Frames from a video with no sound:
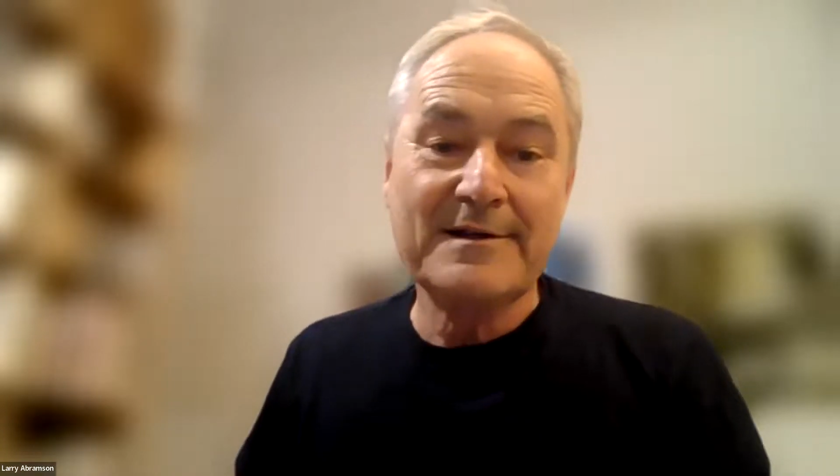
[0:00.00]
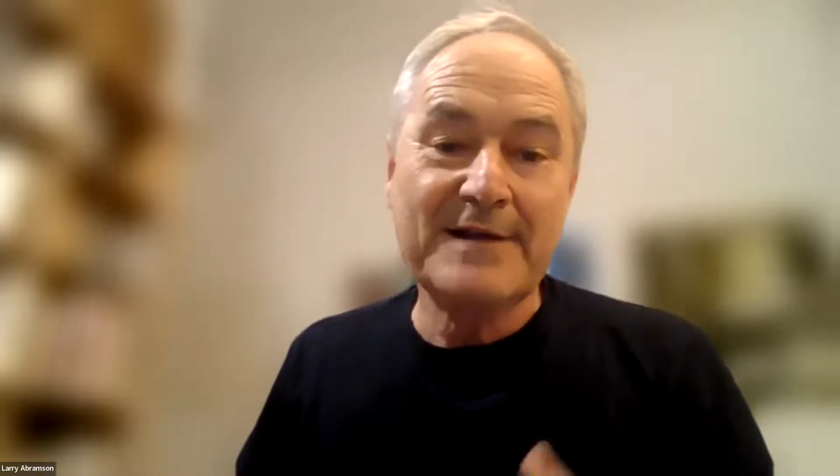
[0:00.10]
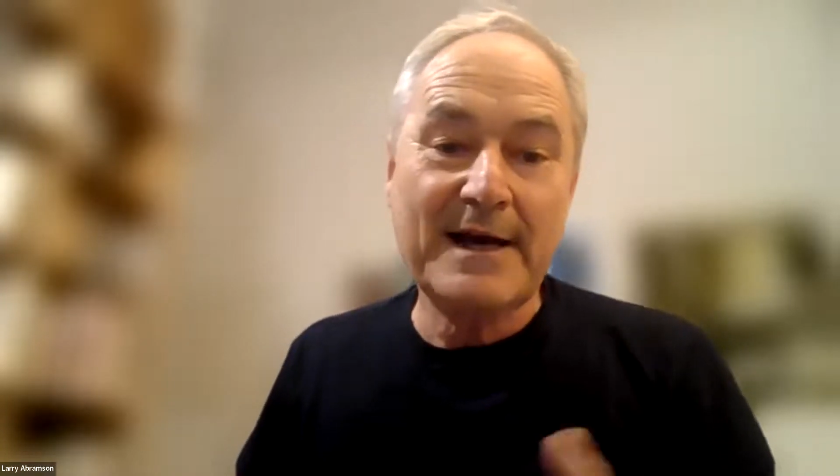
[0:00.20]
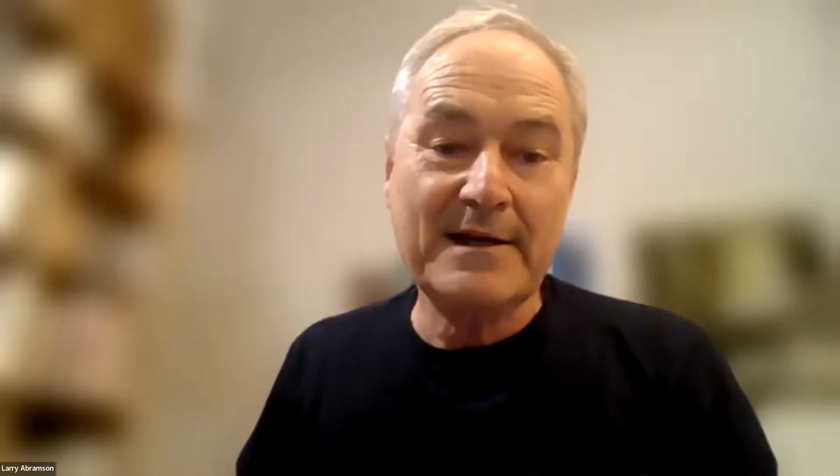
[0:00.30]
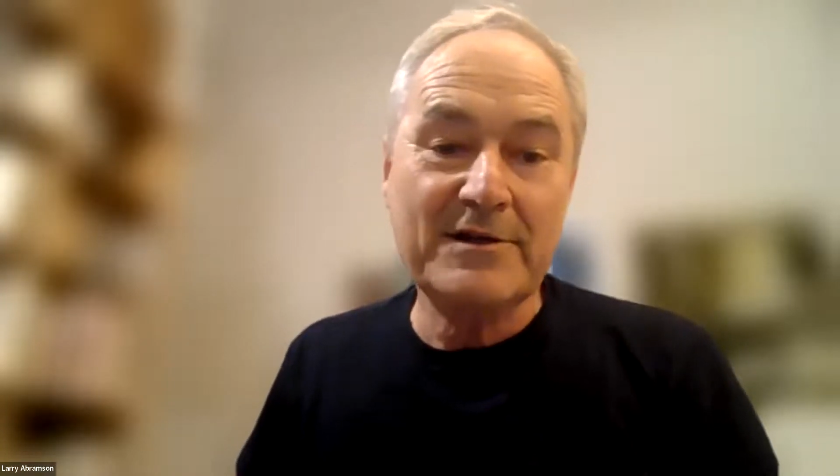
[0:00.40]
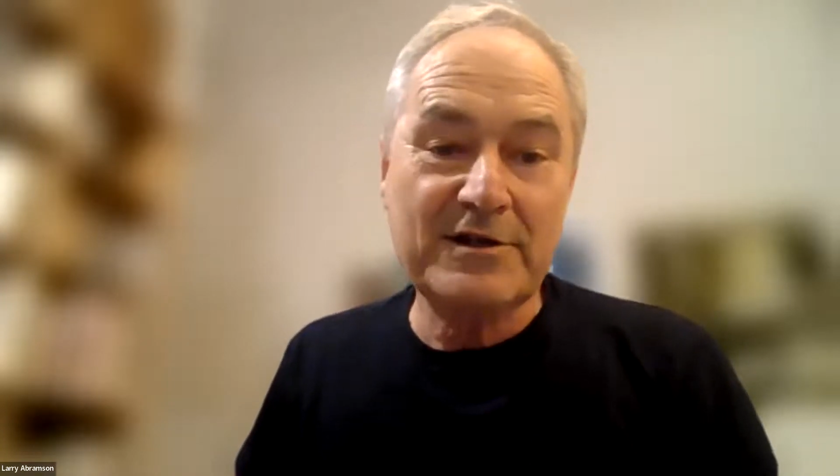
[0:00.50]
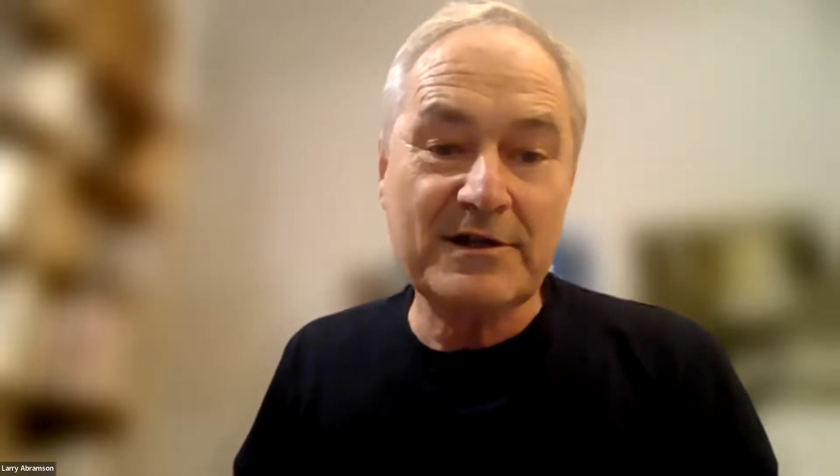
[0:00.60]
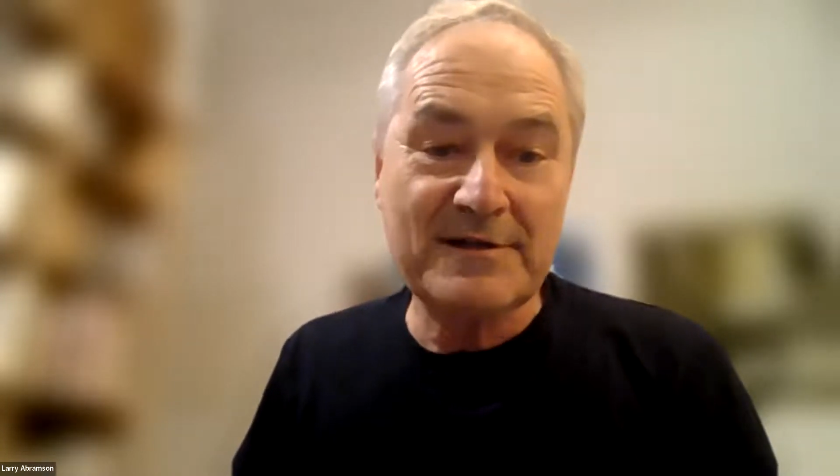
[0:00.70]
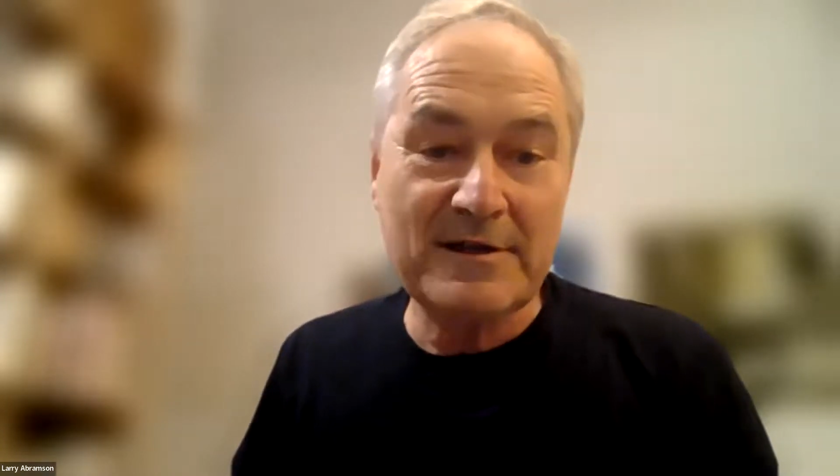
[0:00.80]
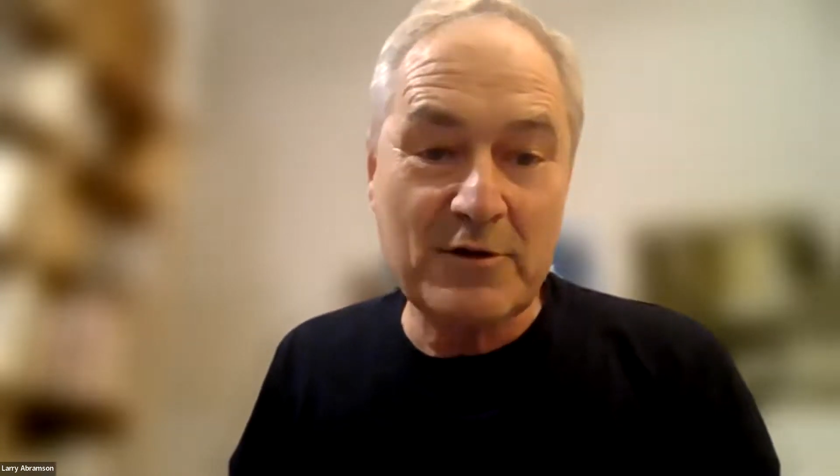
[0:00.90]

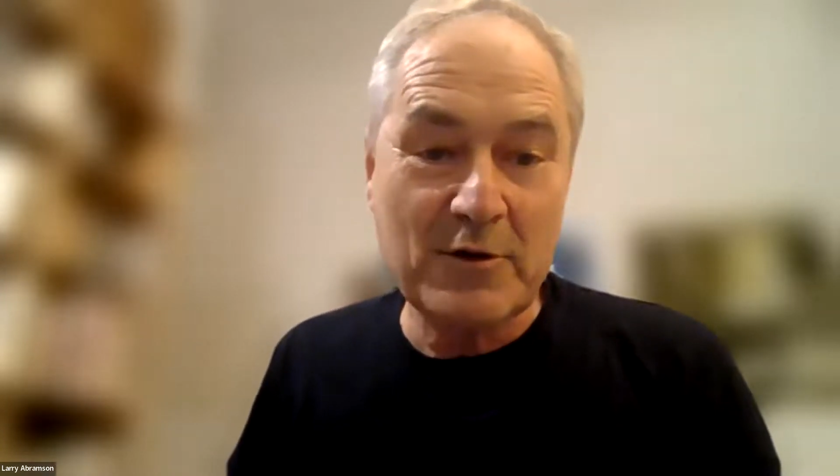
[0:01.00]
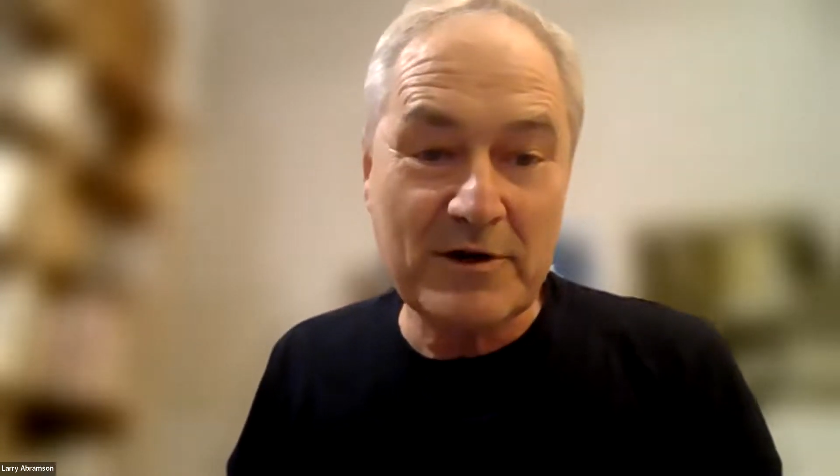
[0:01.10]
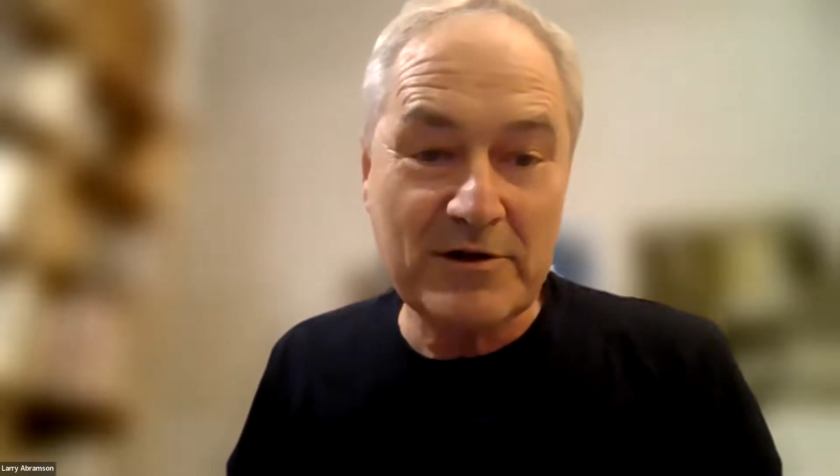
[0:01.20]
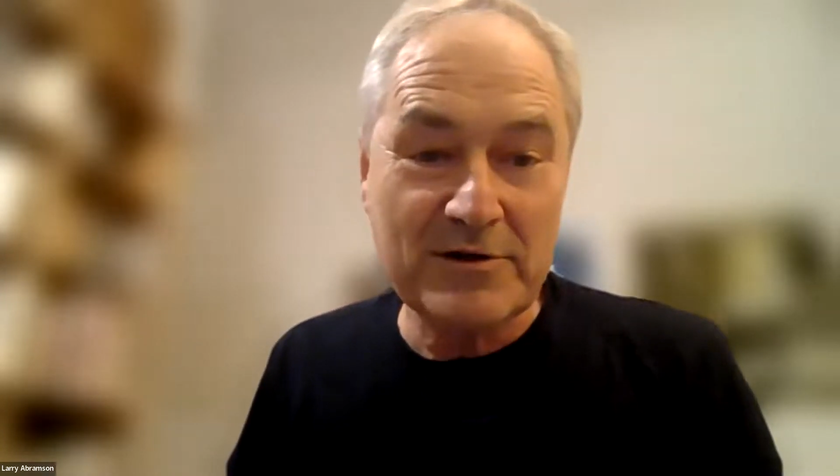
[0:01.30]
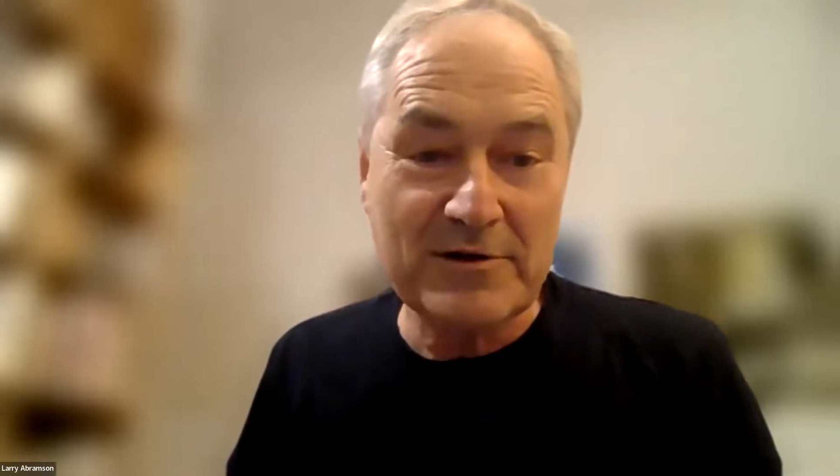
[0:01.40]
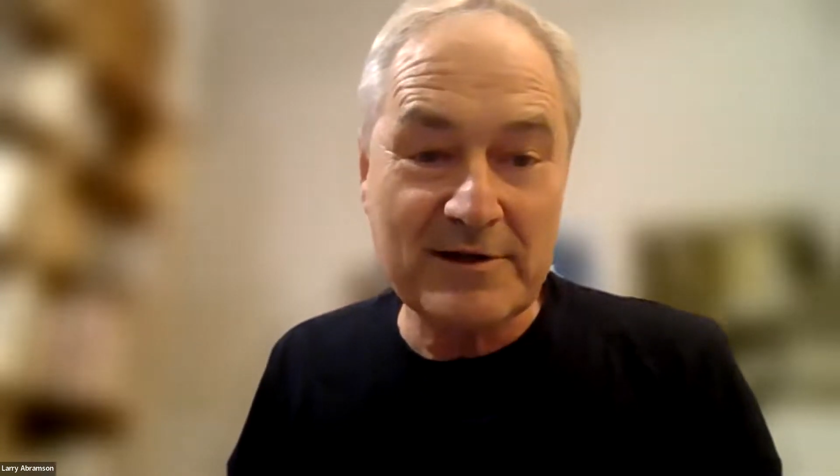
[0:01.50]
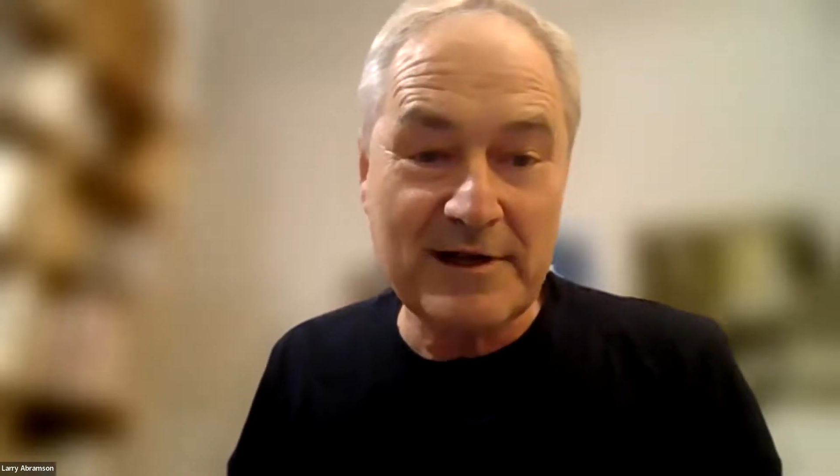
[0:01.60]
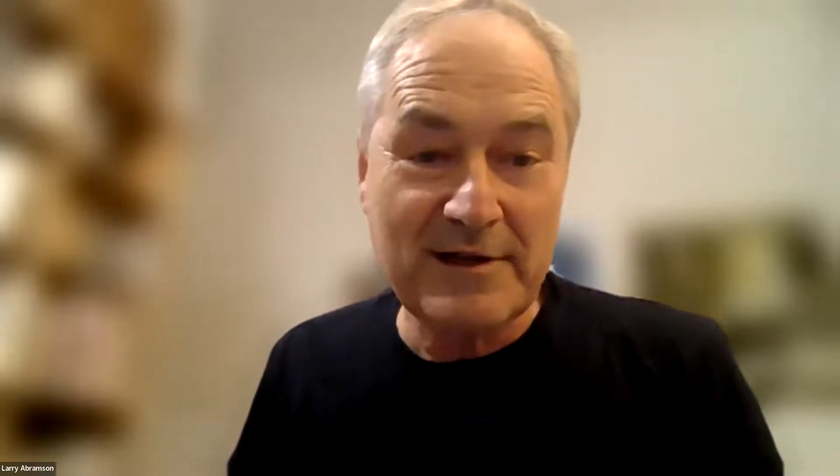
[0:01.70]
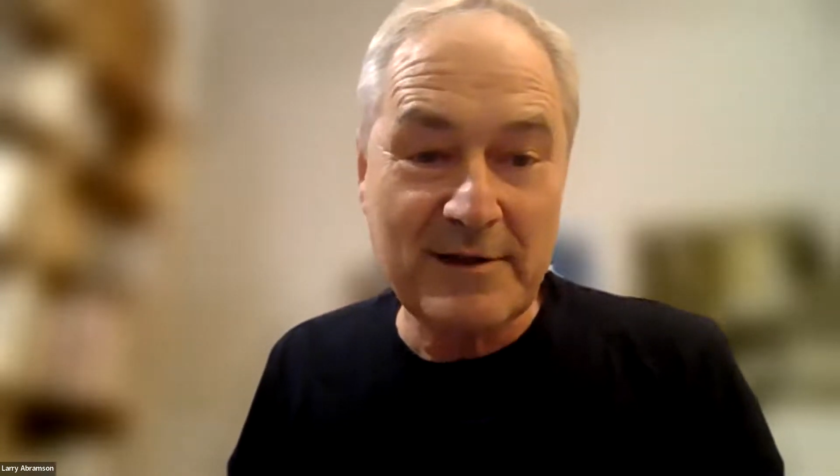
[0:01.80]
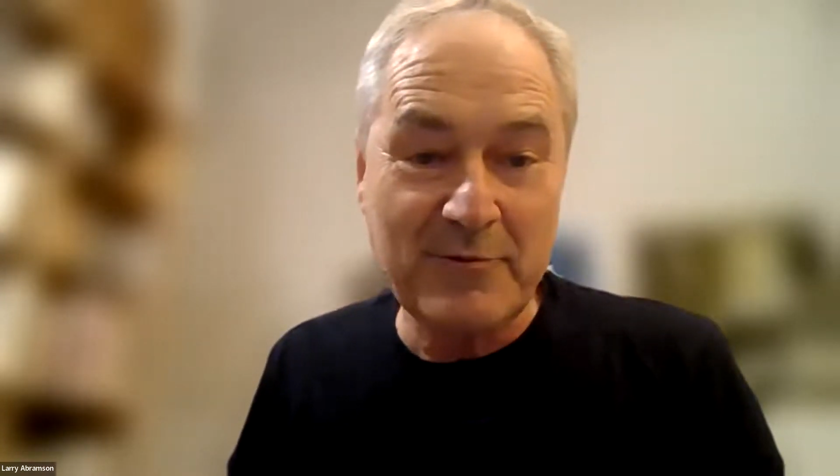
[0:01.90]
challenging situations
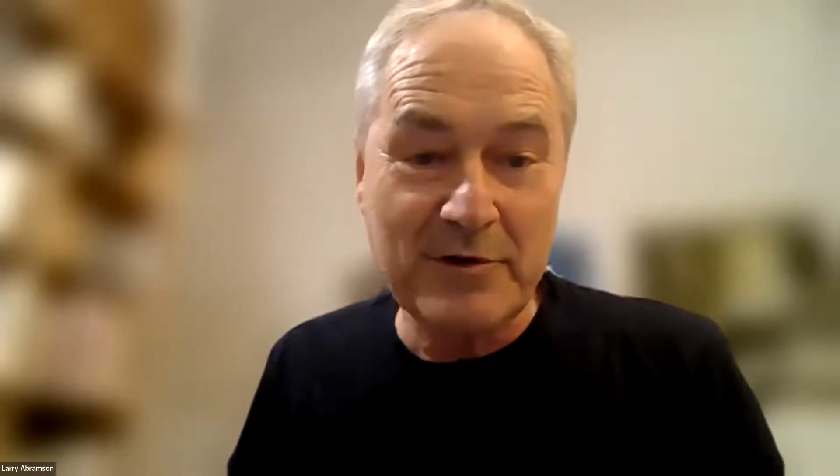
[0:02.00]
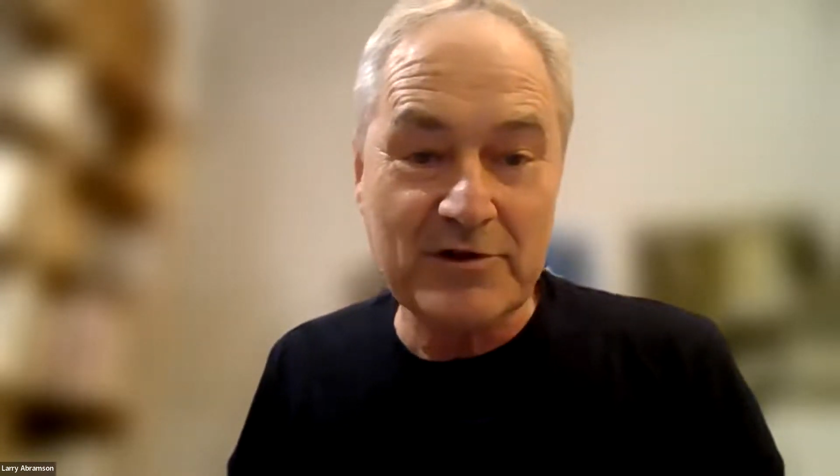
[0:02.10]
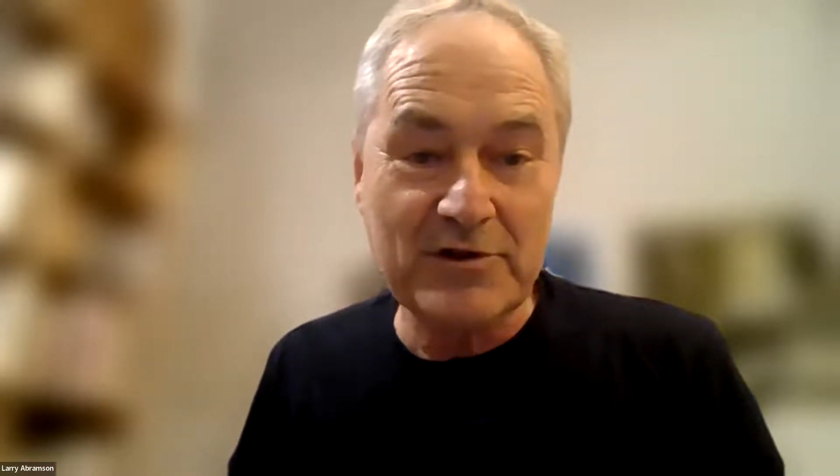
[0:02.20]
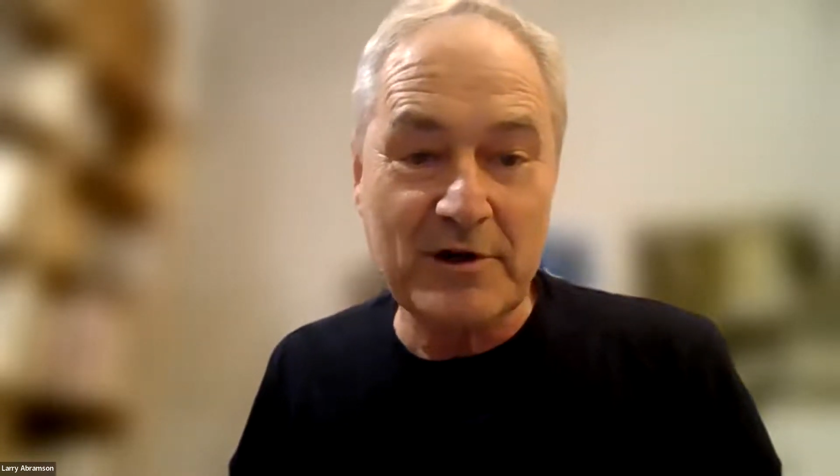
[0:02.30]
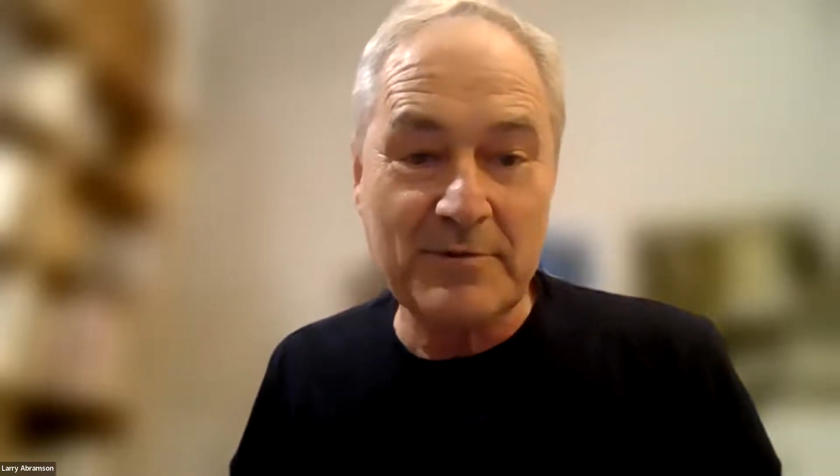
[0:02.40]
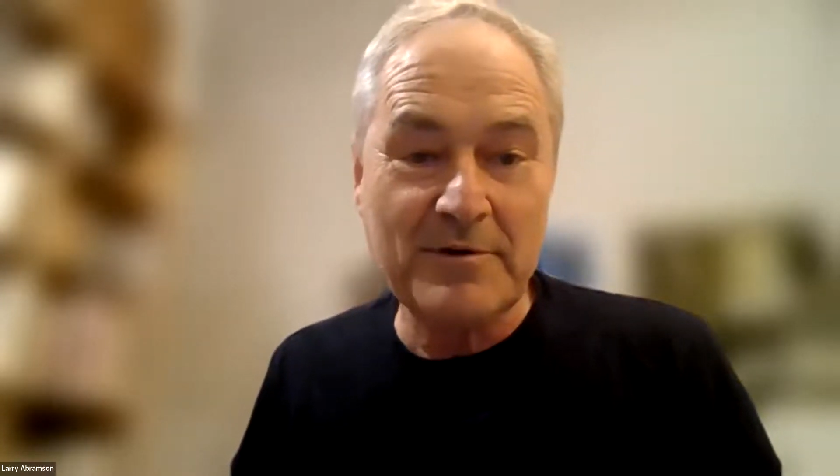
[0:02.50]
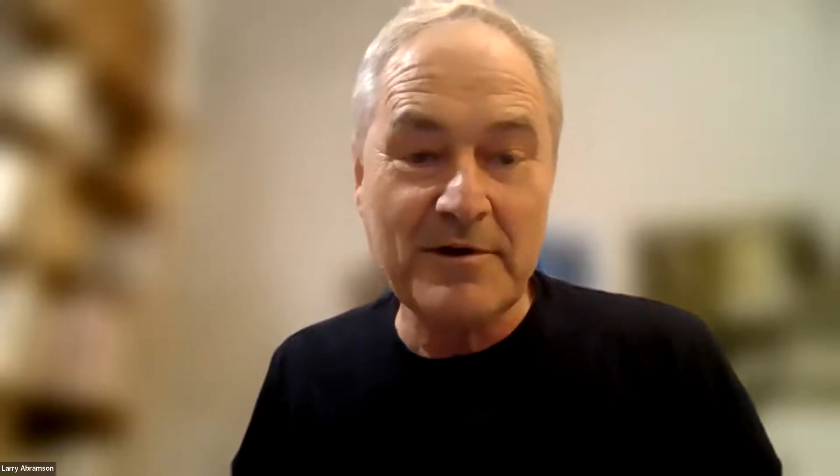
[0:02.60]
in the print shop.